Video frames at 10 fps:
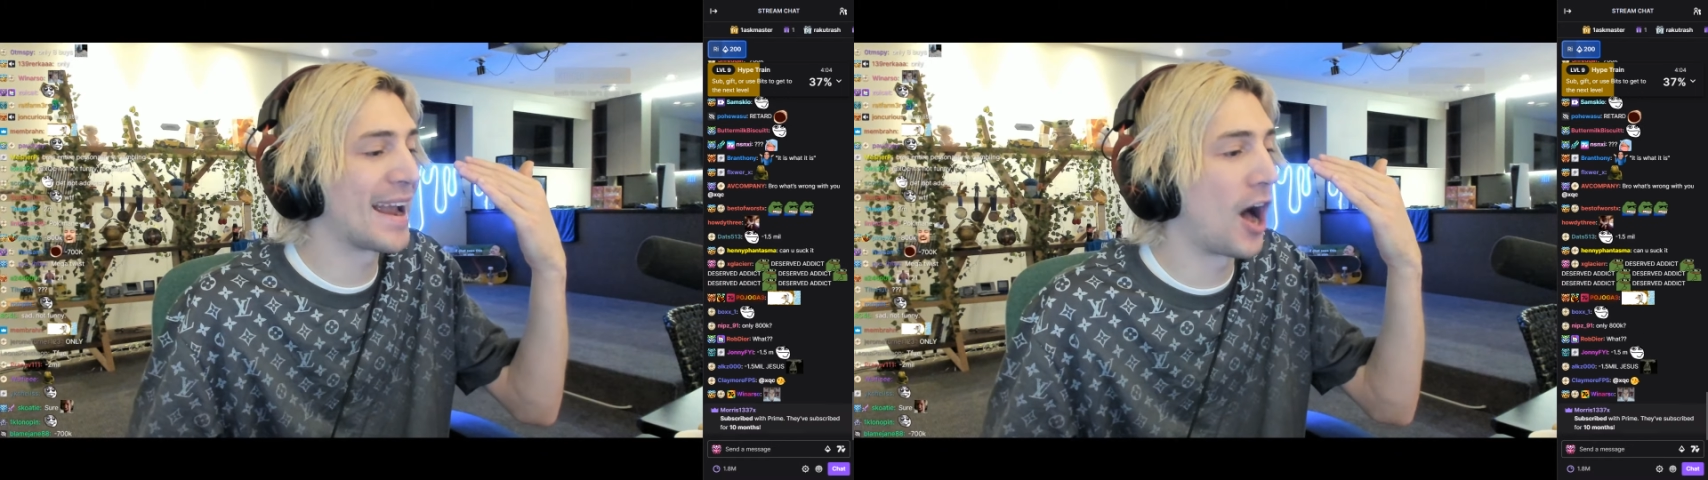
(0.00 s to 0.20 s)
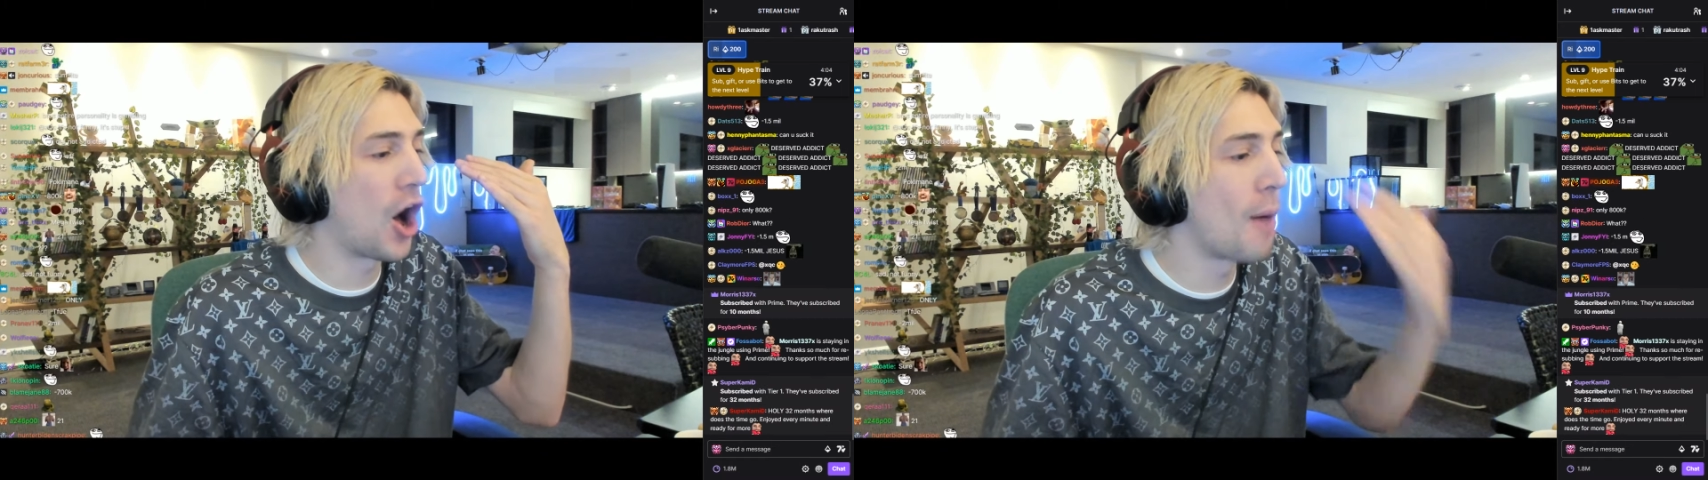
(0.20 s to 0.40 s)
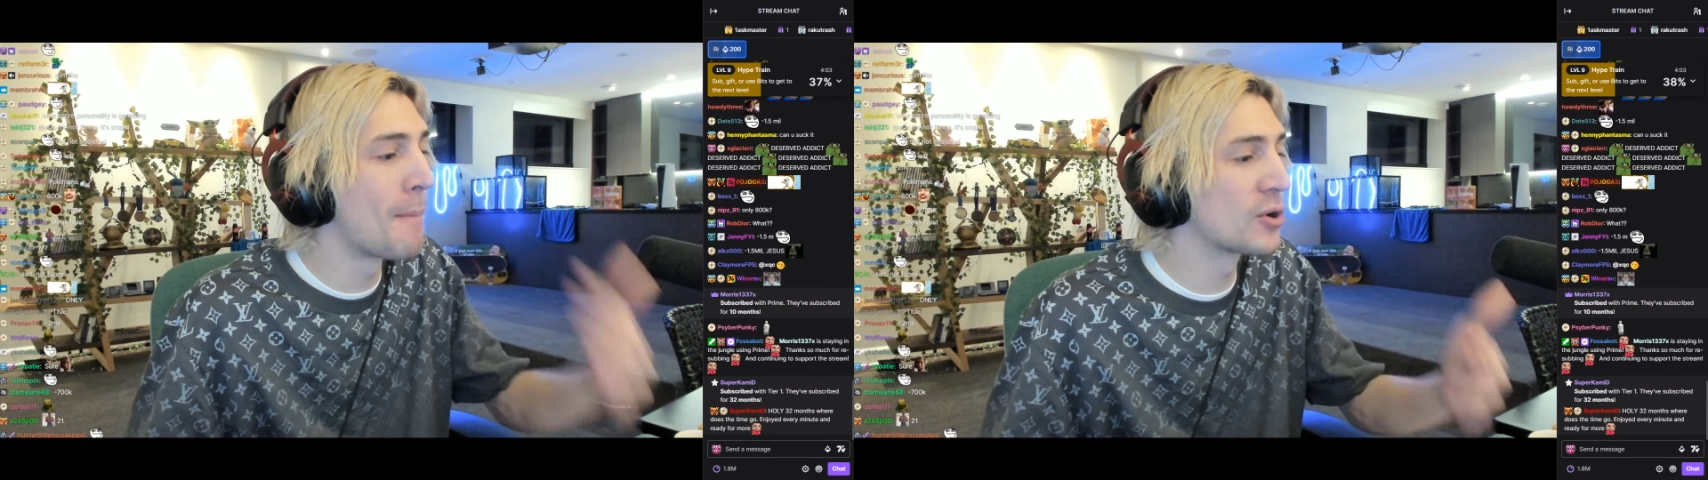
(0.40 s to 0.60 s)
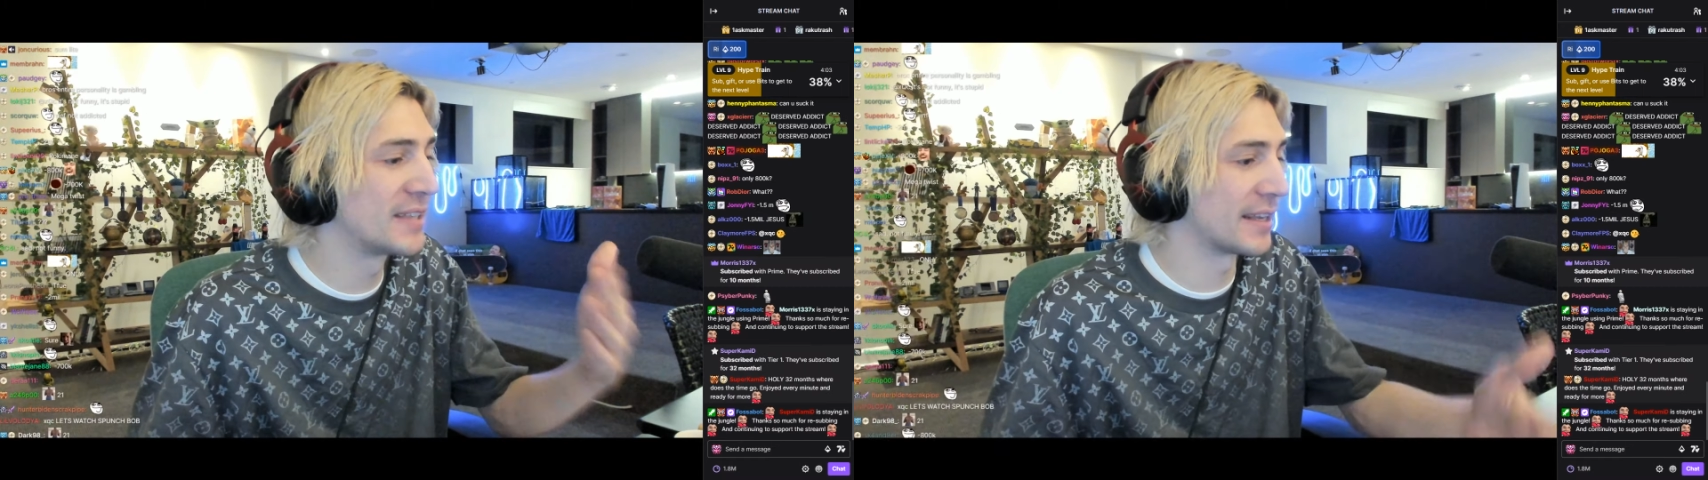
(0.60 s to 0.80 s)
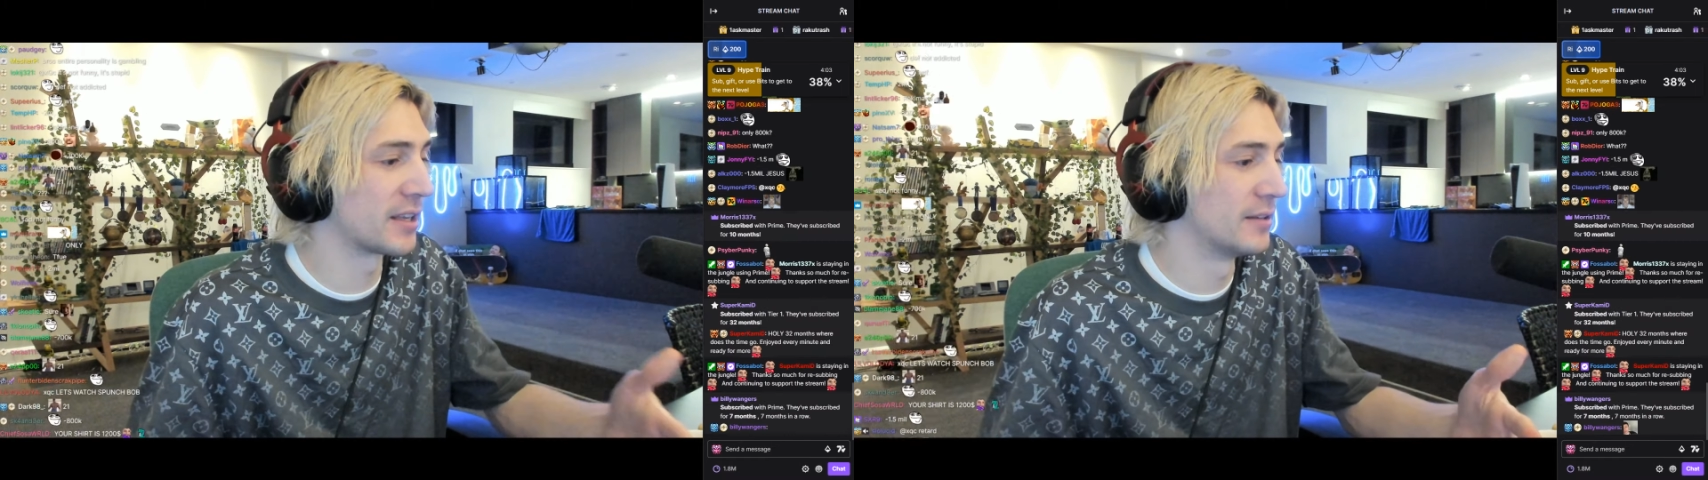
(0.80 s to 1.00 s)
almost
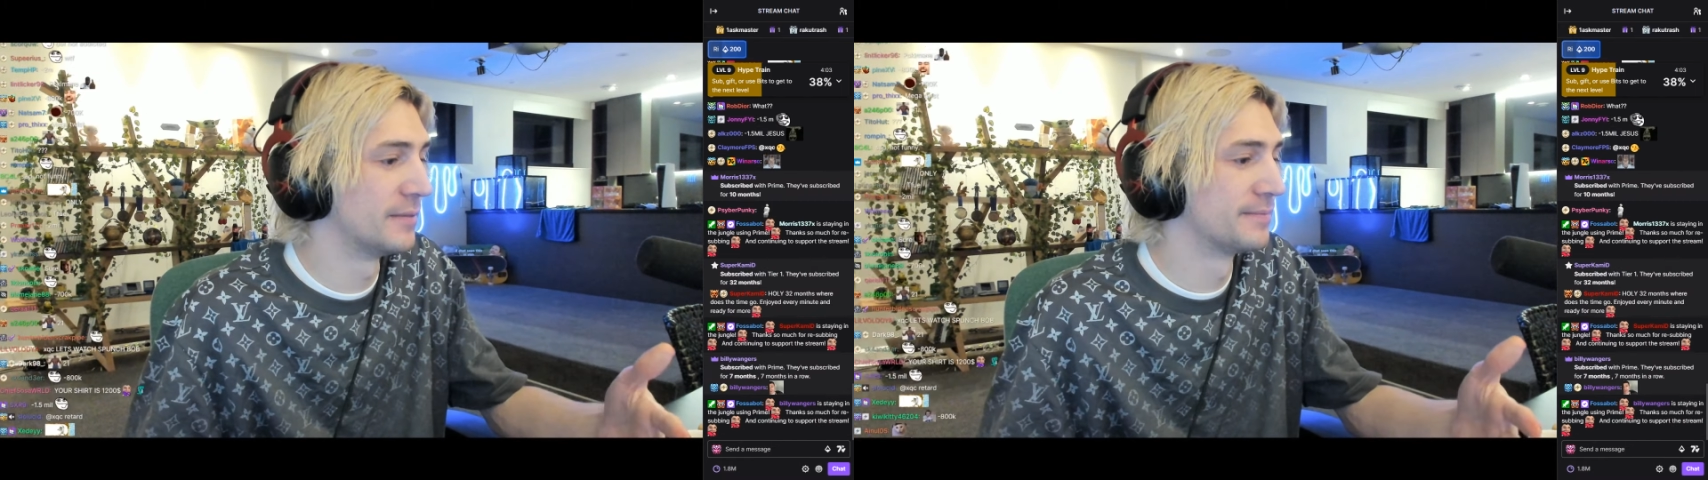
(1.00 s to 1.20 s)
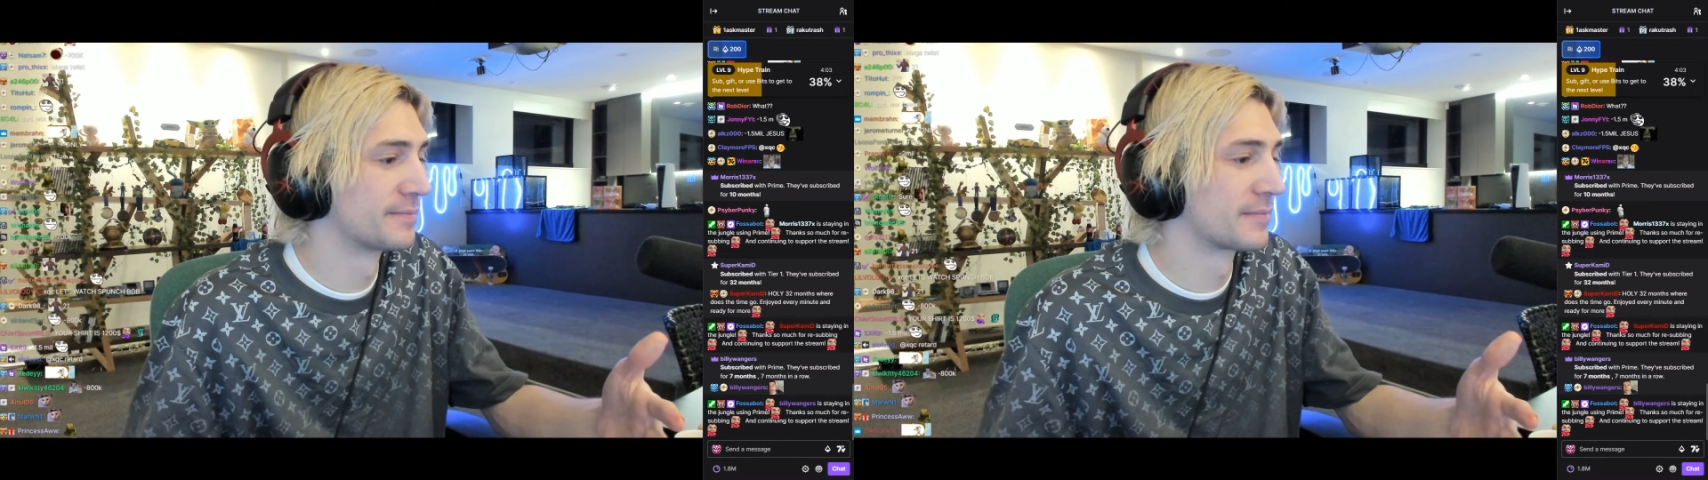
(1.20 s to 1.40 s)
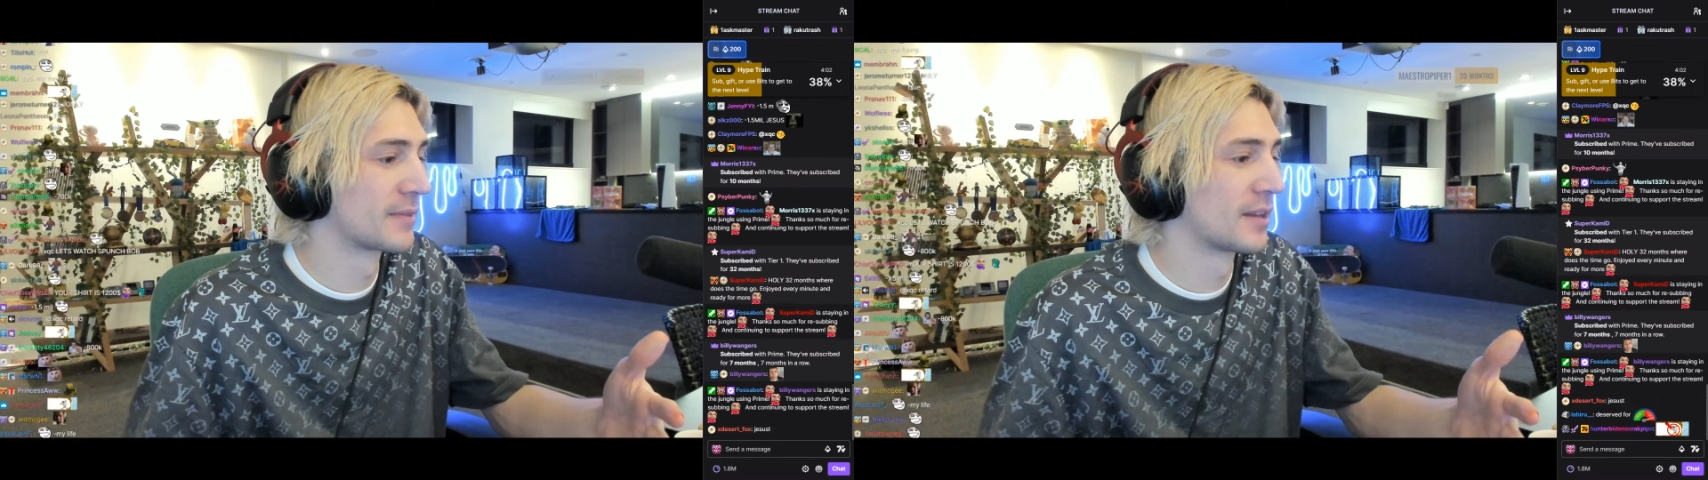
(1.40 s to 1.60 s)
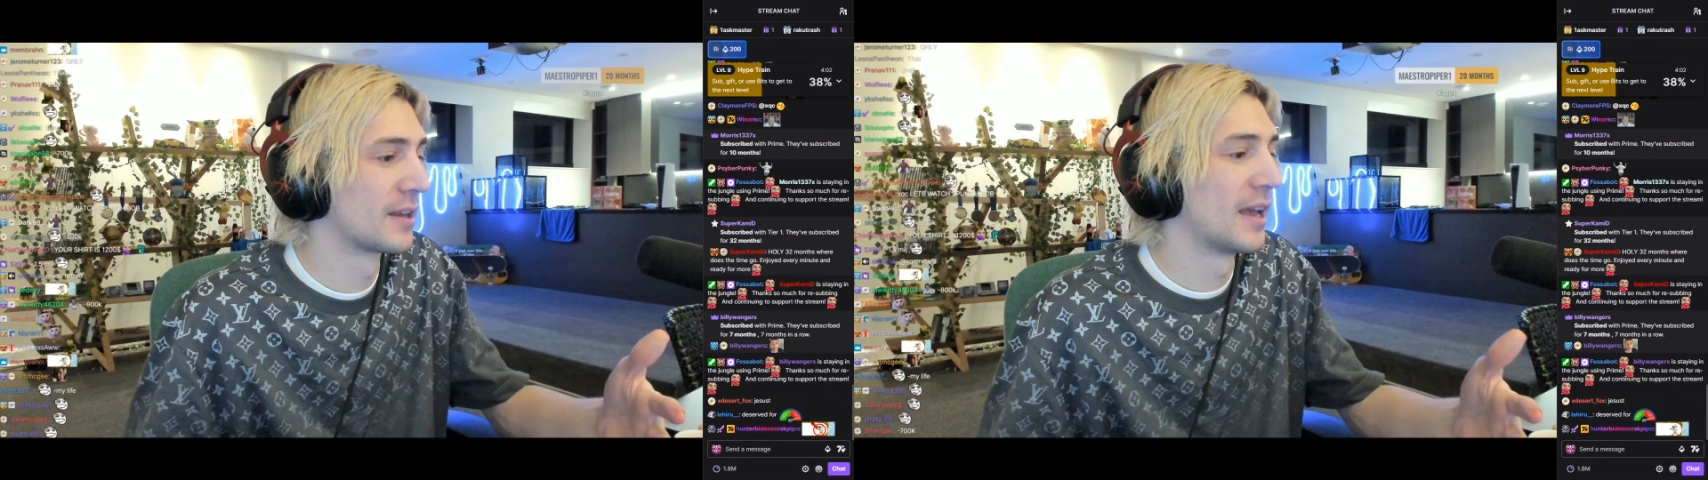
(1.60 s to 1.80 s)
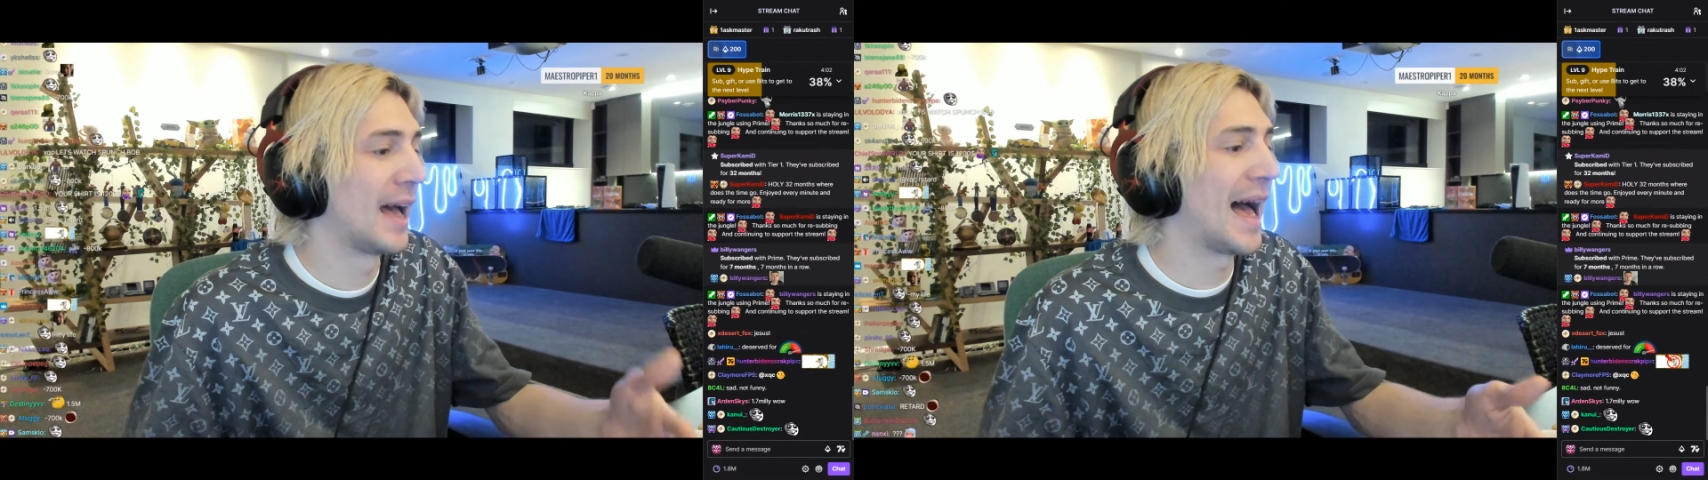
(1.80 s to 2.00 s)
did it.
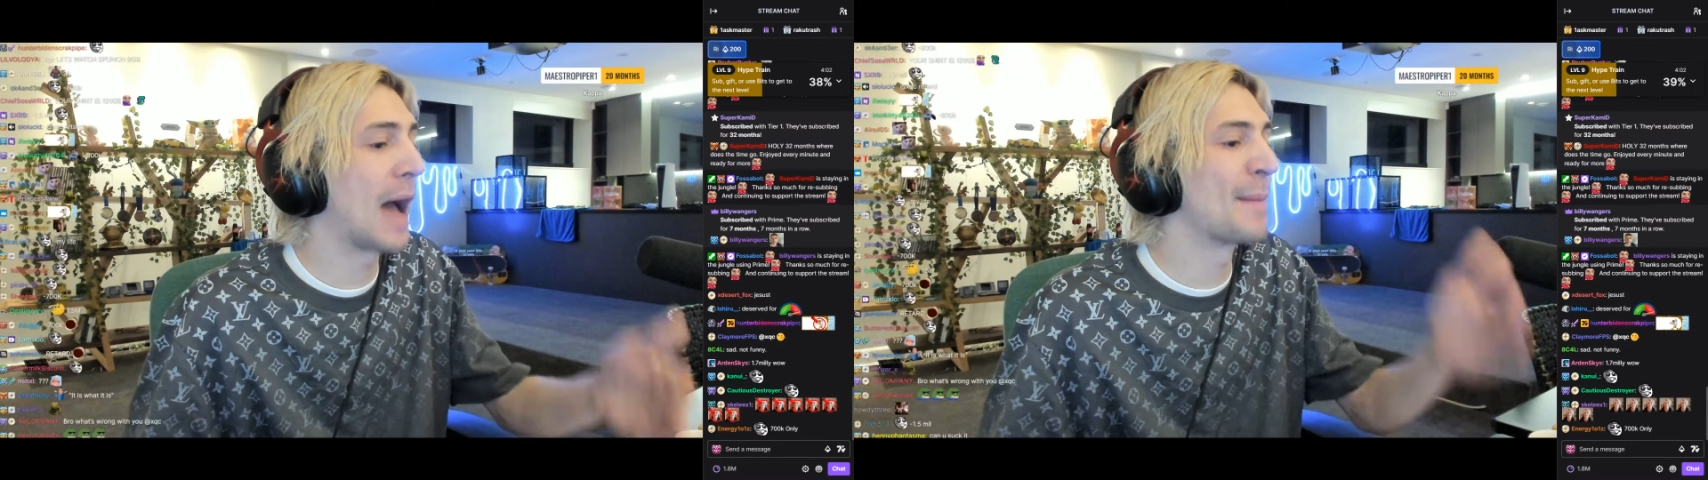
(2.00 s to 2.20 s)
I